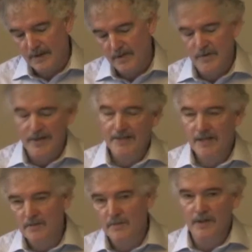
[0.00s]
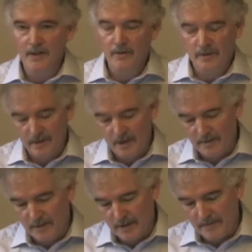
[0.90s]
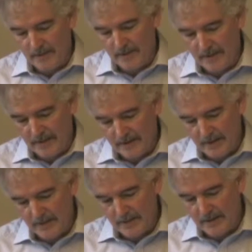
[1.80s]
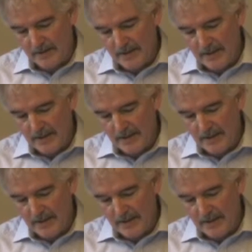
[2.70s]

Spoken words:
So that tension between the local and global came out.